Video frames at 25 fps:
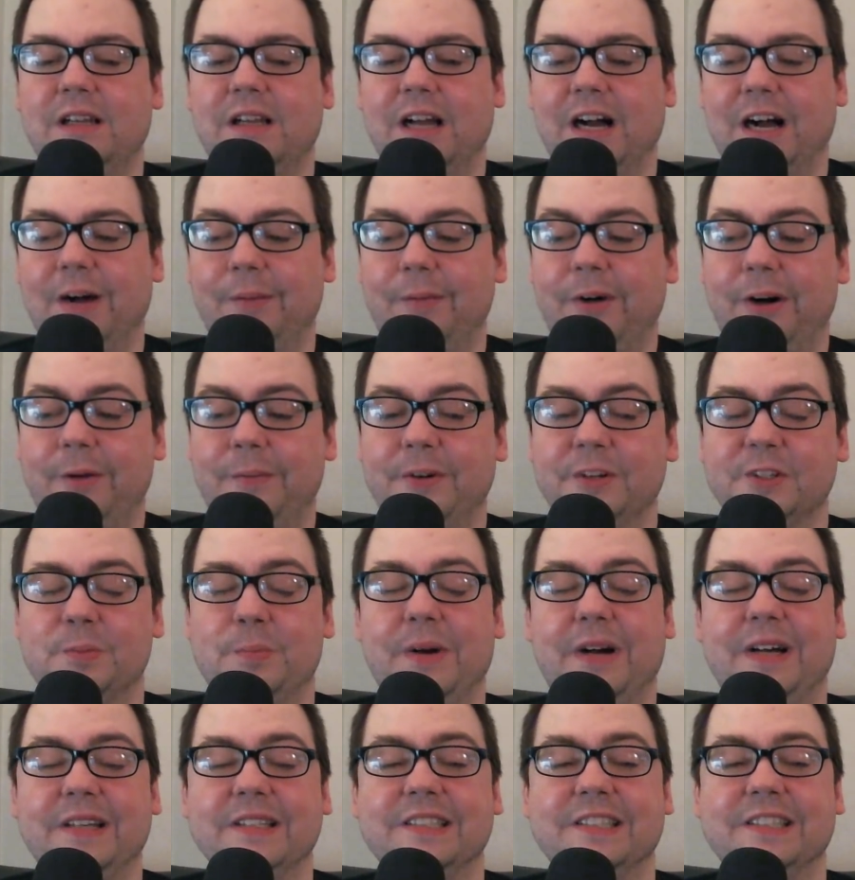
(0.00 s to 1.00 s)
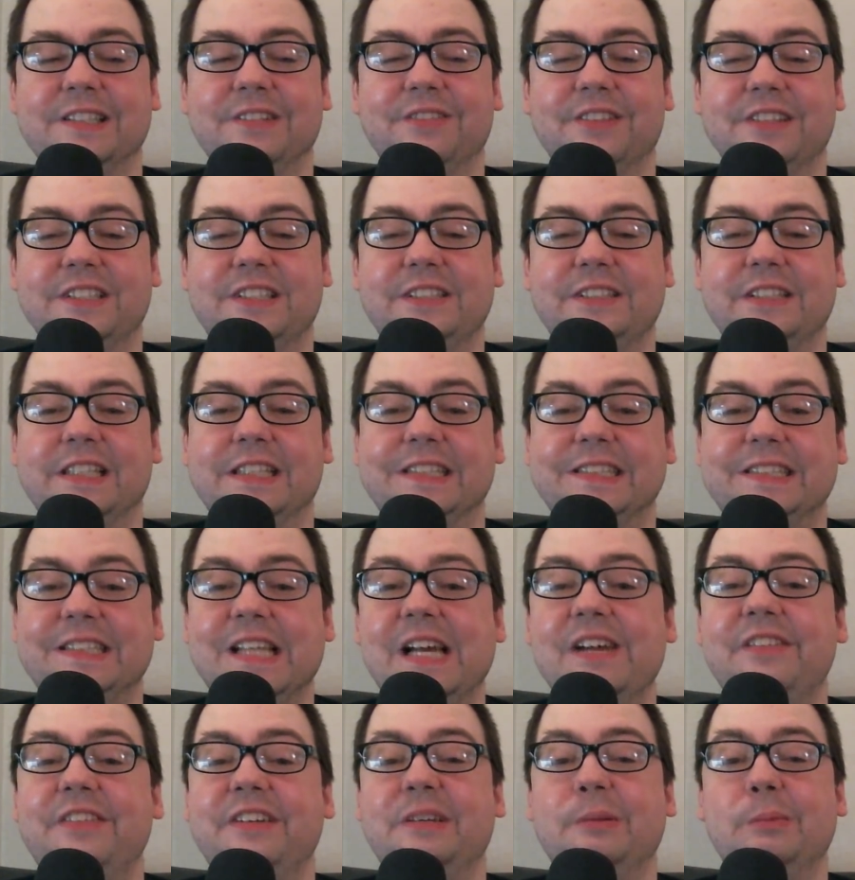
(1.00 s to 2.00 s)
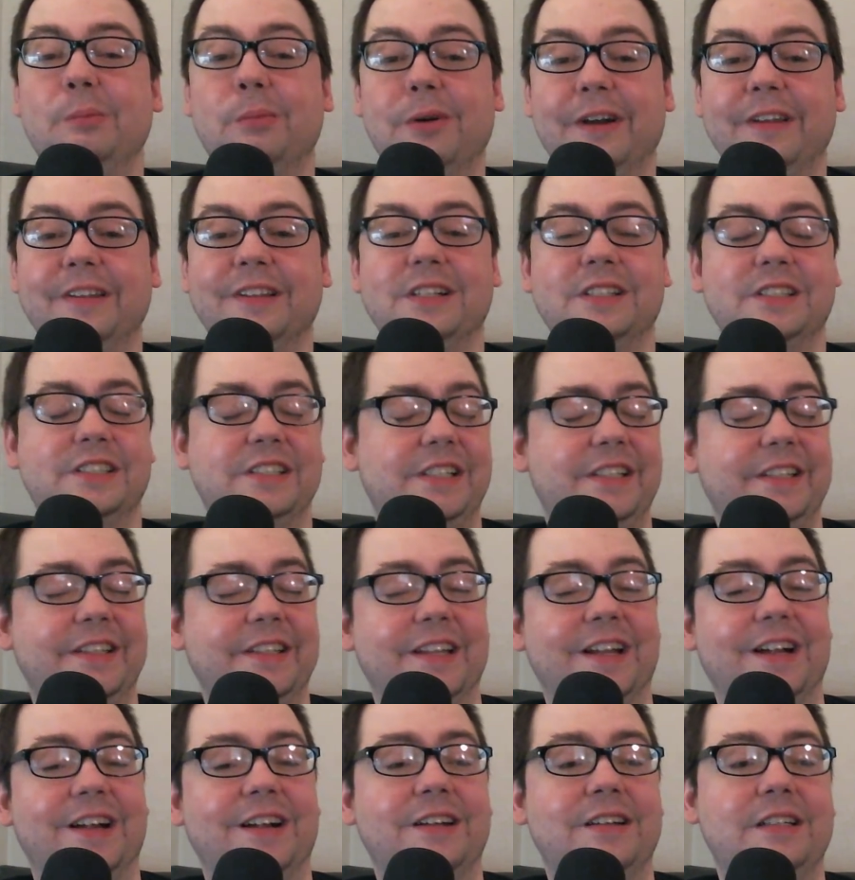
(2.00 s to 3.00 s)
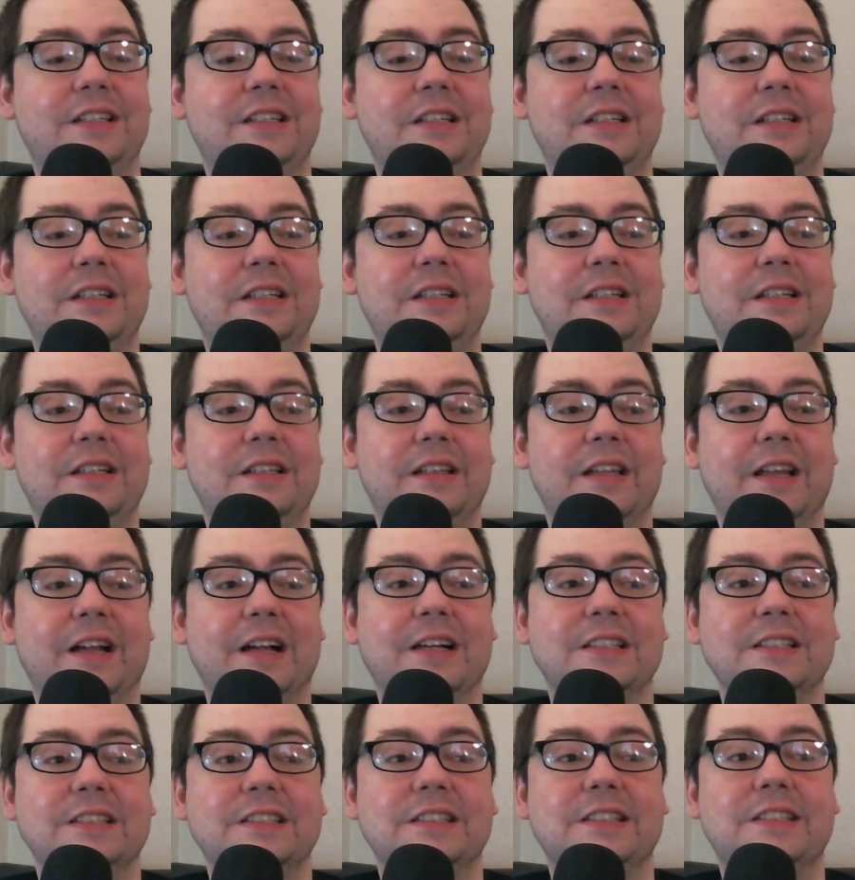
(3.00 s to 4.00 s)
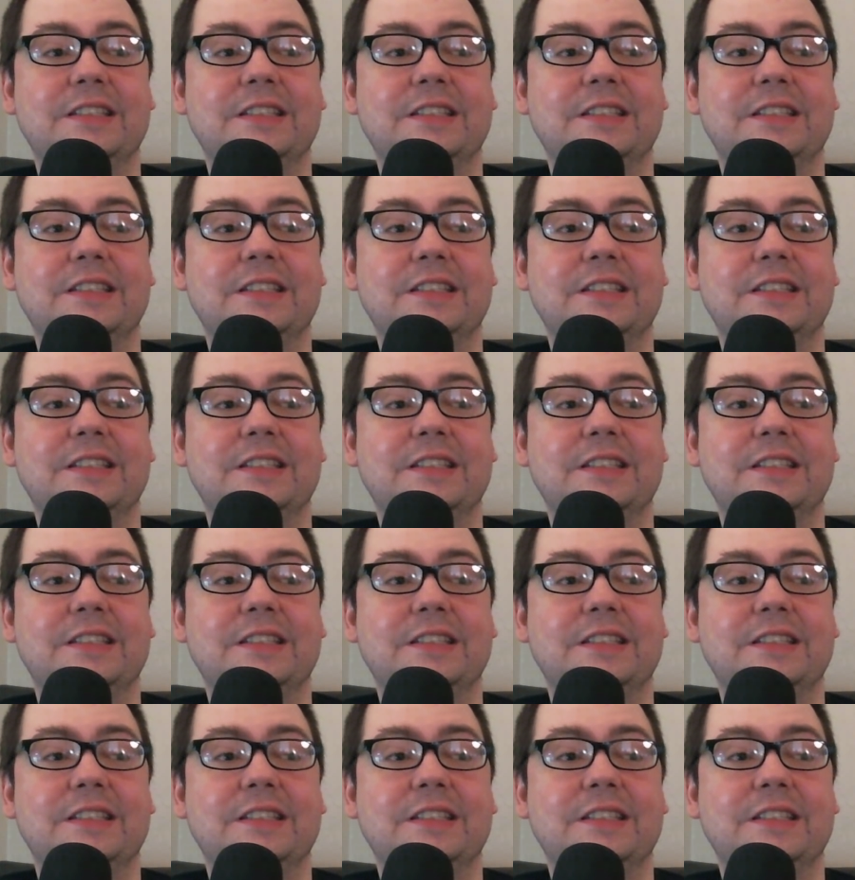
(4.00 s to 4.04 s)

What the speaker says: I'm almost positive there's only 7 brothers on there. I